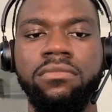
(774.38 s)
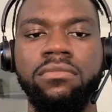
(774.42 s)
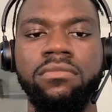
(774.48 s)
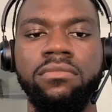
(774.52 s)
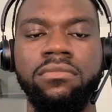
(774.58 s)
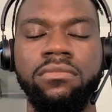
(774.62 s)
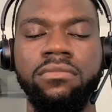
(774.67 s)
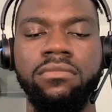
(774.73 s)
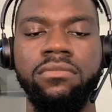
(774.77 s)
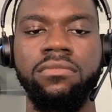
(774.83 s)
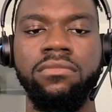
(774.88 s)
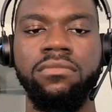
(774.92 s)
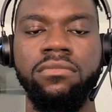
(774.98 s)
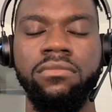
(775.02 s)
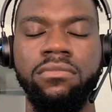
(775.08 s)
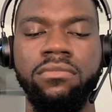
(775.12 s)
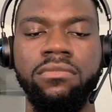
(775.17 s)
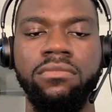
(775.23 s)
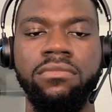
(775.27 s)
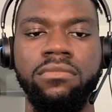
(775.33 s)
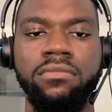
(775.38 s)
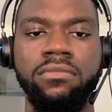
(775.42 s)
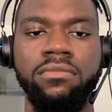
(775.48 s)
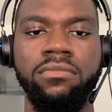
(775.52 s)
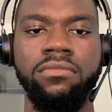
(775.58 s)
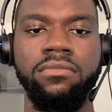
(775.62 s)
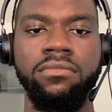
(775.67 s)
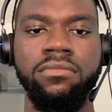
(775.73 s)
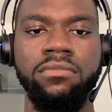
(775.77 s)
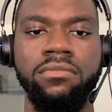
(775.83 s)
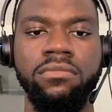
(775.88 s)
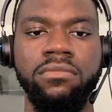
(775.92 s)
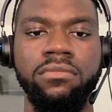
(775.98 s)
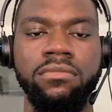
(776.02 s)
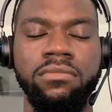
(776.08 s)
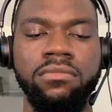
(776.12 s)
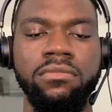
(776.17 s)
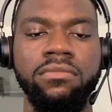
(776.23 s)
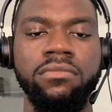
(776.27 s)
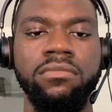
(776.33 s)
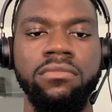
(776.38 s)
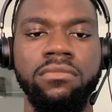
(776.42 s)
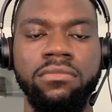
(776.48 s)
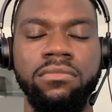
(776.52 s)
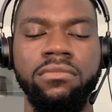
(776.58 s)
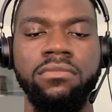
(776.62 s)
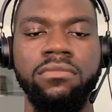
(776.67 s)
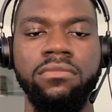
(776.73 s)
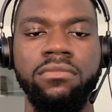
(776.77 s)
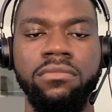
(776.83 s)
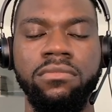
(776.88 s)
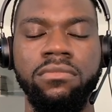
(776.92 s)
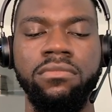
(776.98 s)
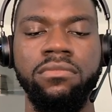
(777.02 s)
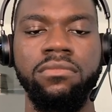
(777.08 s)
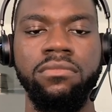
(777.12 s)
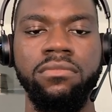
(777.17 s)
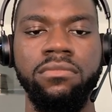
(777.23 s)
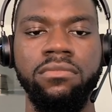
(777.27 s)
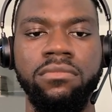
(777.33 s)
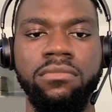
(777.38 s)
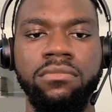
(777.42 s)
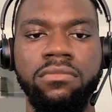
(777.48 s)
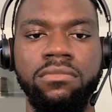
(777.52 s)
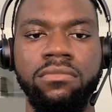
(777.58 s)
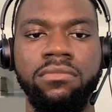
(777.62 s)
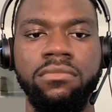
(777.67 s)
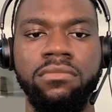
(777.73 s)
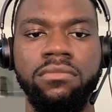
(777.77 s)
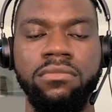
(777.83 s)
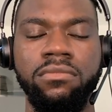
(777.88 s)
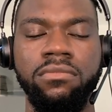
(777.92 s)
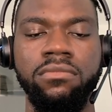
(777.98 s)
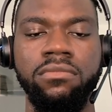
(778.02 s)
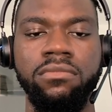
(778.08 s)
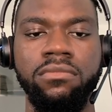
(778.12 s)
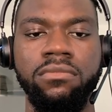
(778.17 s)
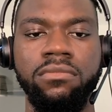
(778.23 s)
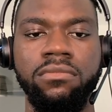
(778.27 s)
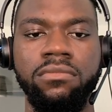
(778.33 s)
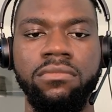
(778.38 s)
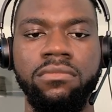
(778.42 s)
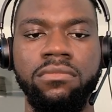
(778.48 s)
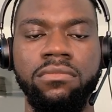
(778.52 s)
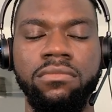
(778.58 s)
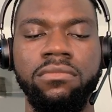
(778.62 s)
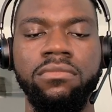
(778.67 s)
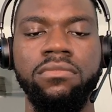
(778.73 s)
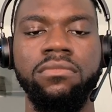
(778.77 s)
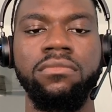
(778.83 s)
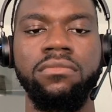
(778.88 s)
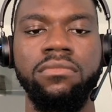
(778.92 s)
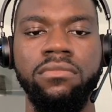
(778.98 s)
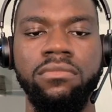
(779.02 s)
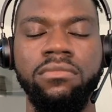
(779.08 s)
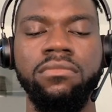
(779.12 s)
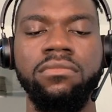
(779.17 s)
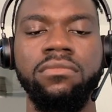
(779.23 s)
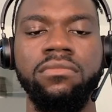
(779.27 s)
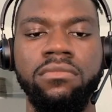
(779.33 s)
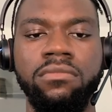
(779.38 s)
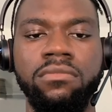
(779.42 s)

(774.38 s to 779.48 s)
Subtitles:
The person shown says nothing.